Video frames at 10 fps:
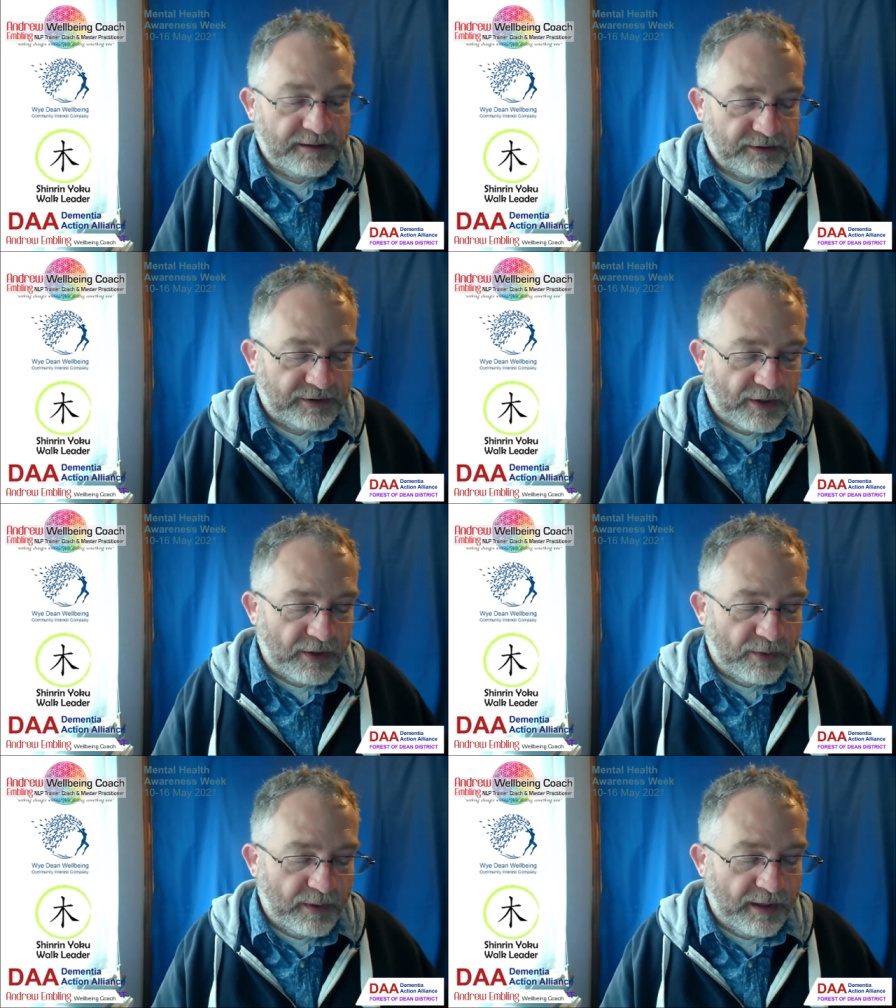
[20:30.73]

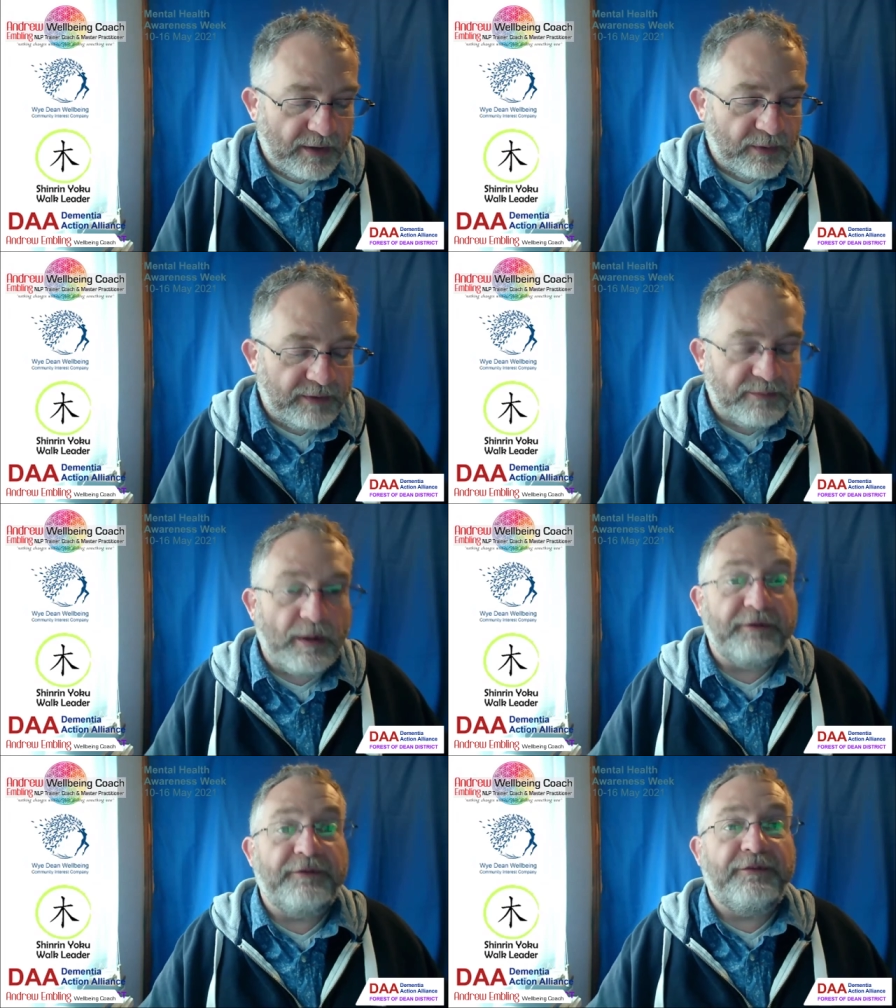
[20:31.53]
So we
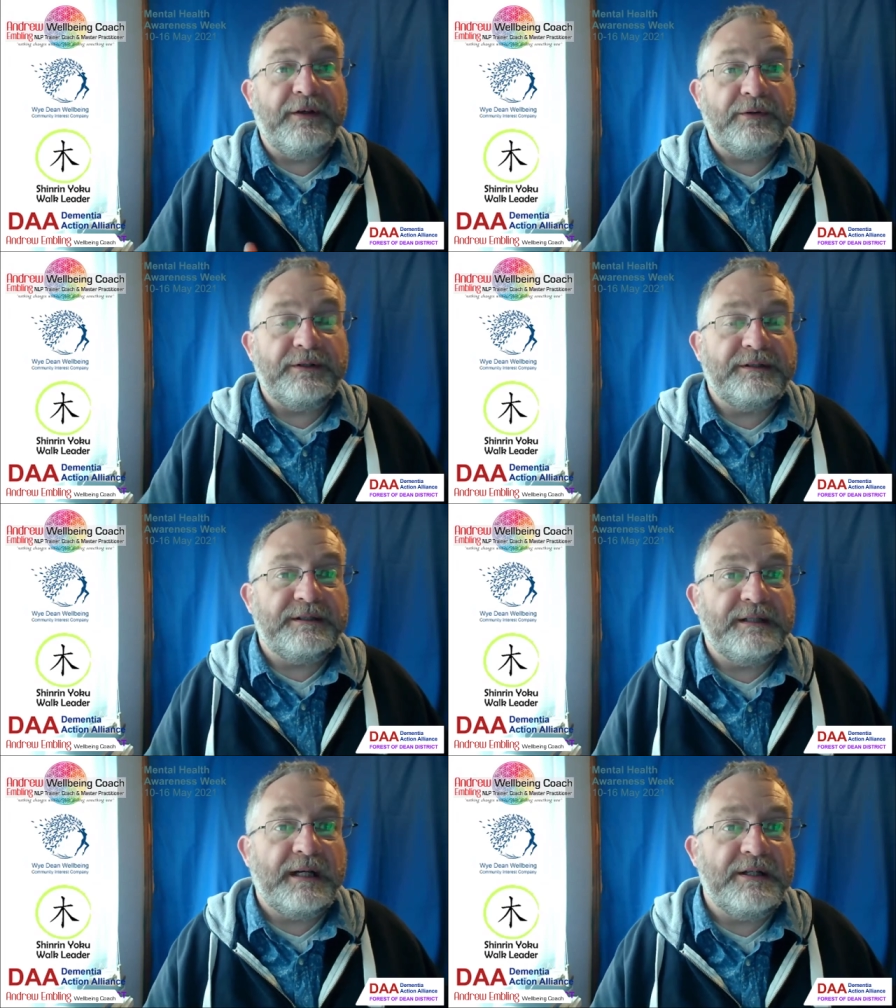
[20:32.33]
might feel the
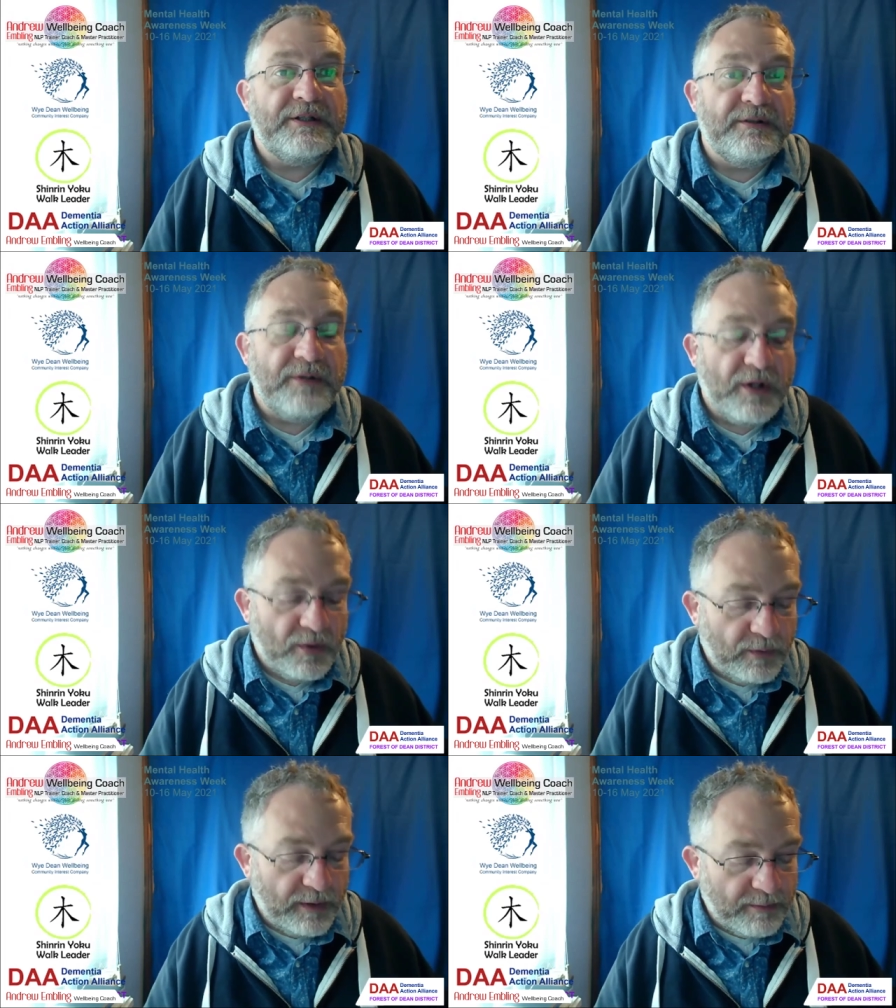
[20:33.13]
sensation,
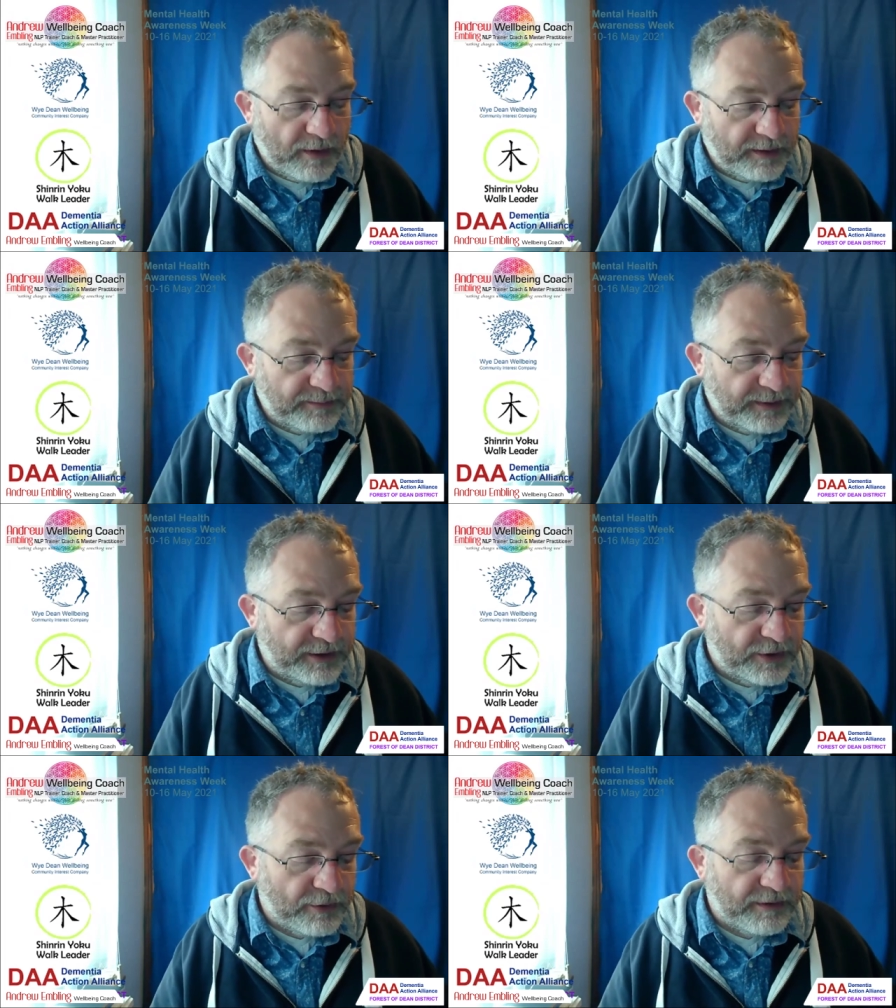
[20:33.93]
we might be
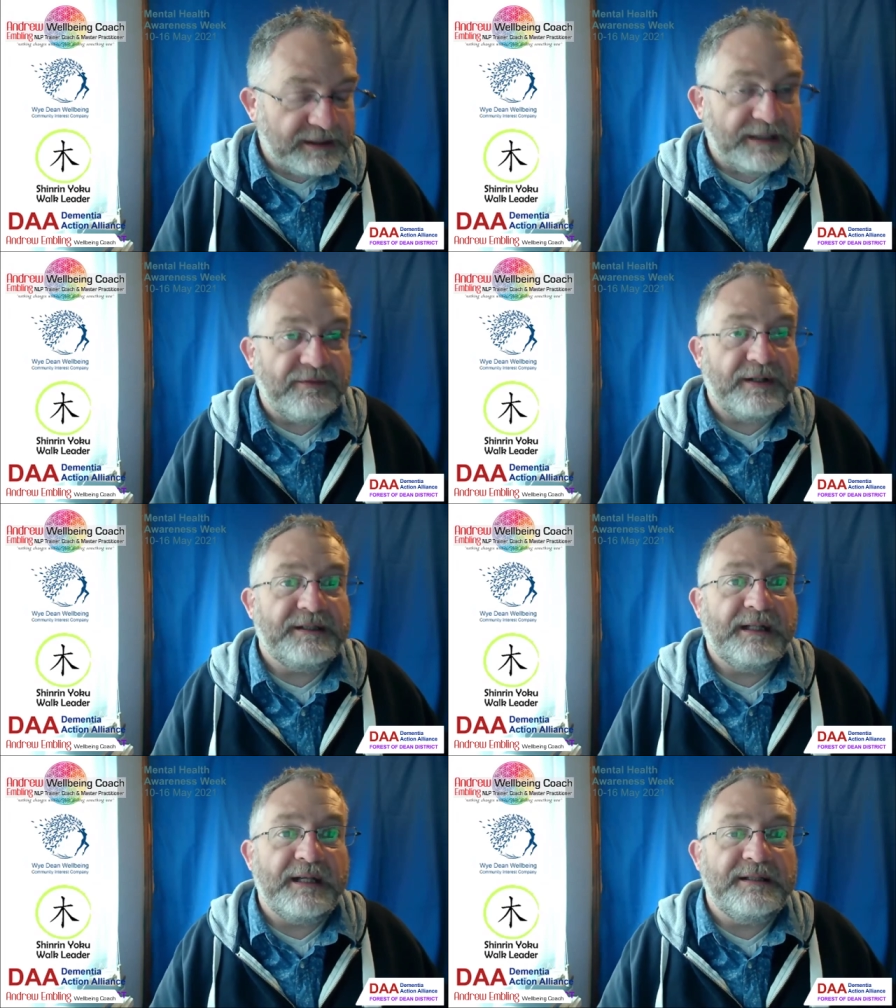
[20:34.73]
curious and
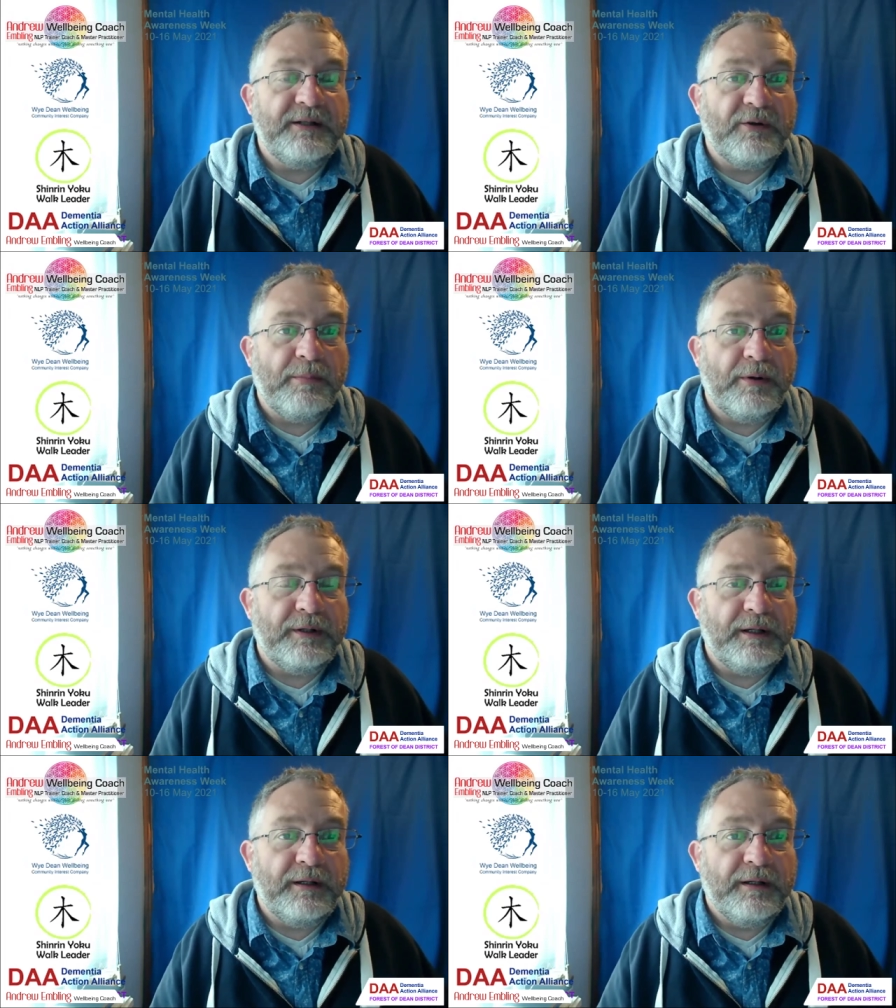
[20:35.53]
investigate it in our
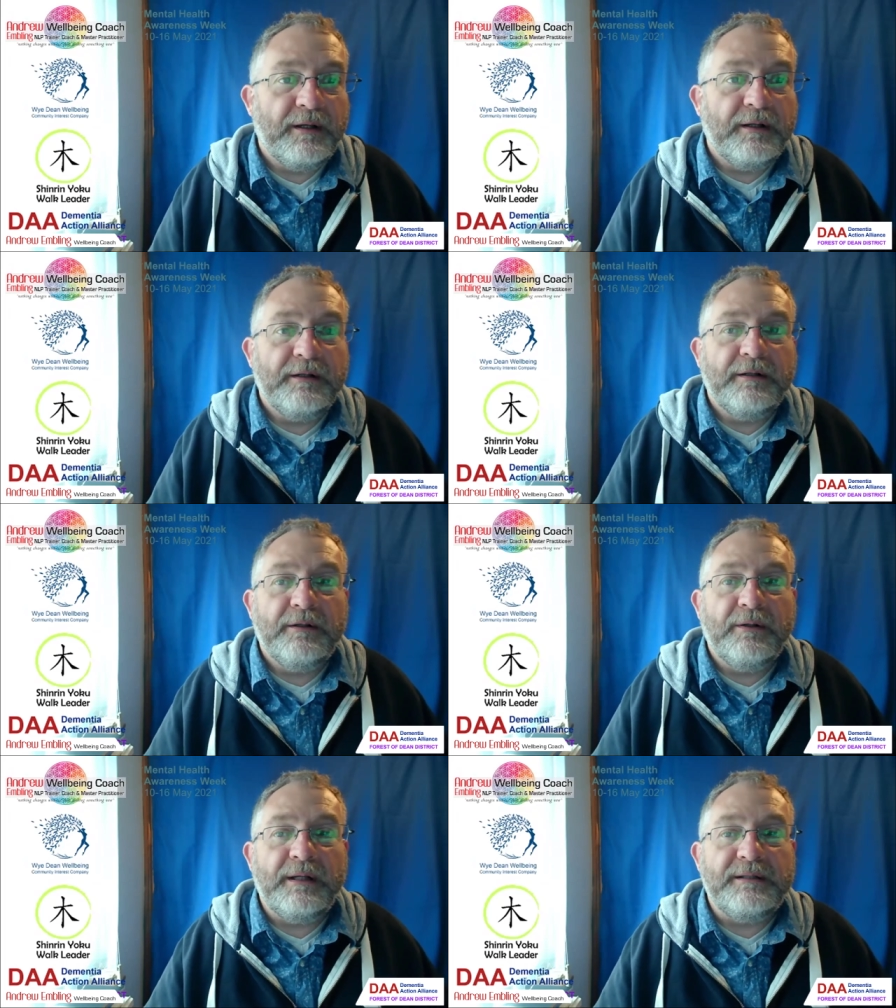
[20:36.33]
body.
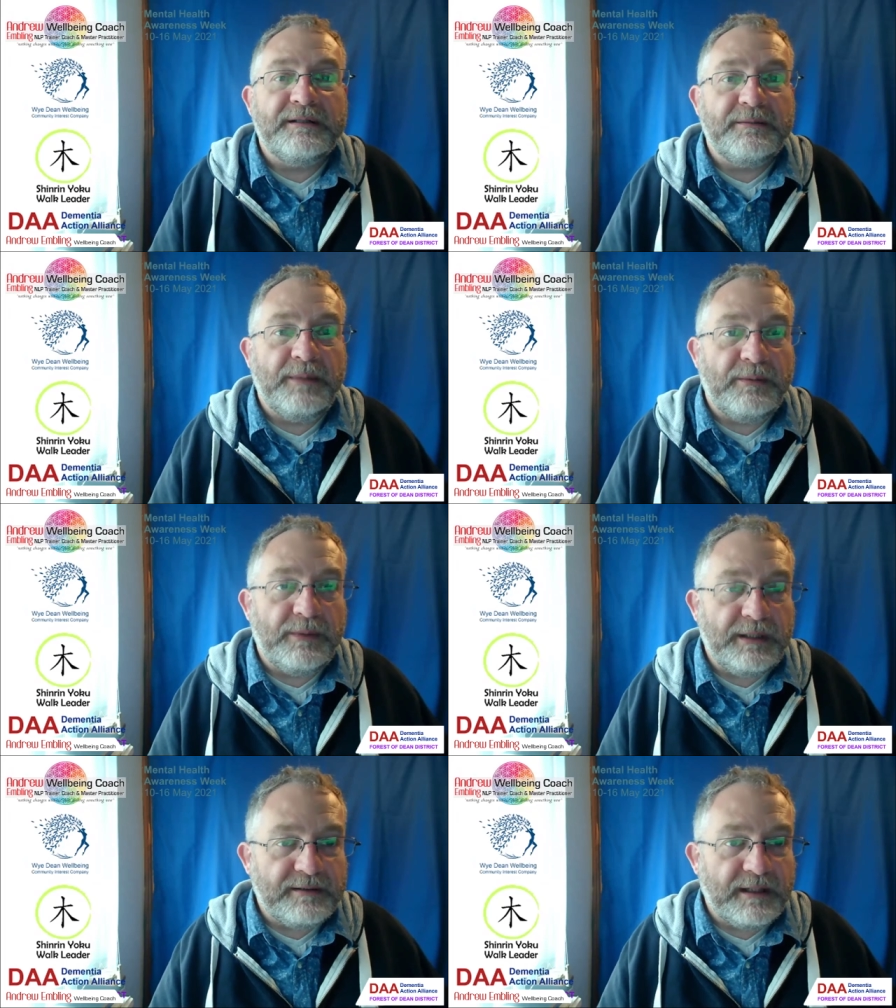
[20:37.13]
It doesn't mean we
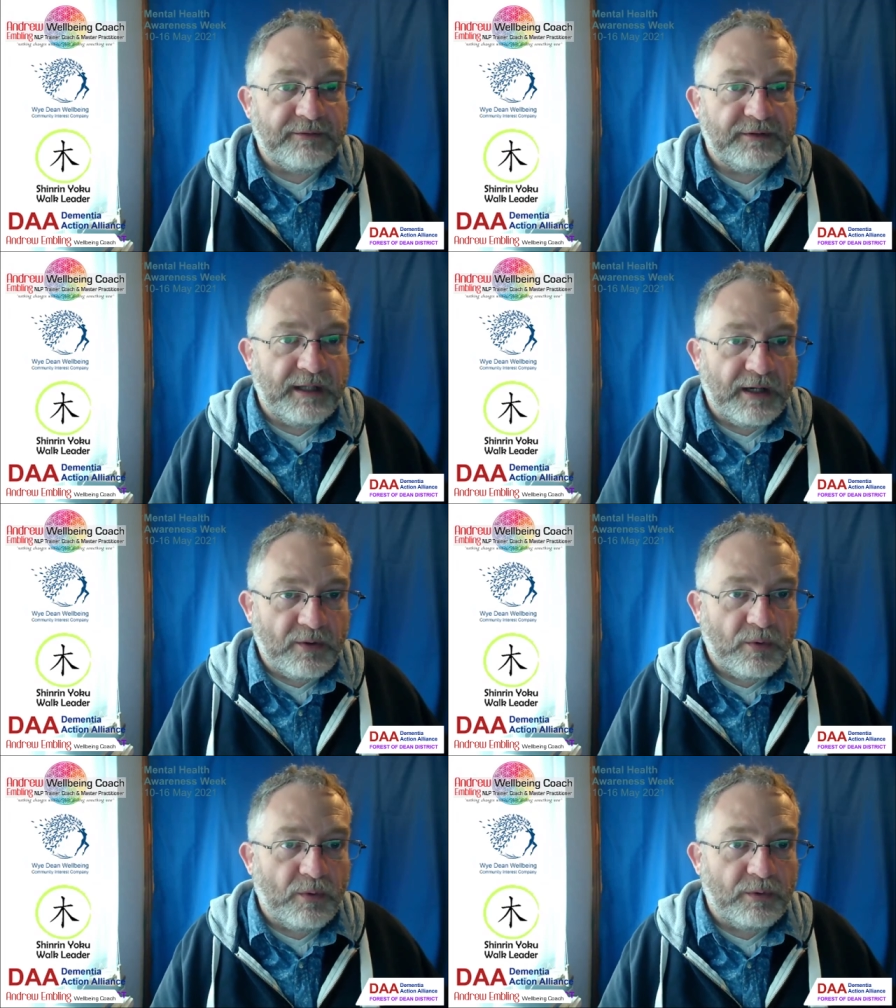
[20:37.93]
need to have to get
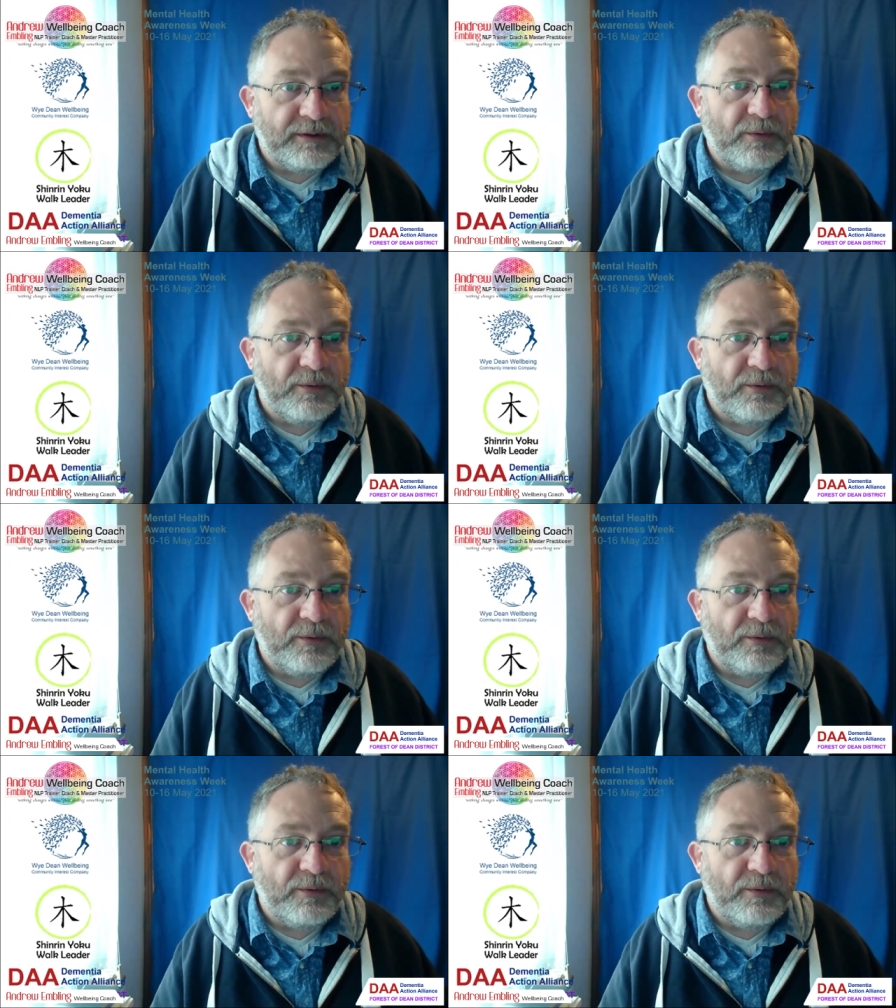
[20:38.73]
caught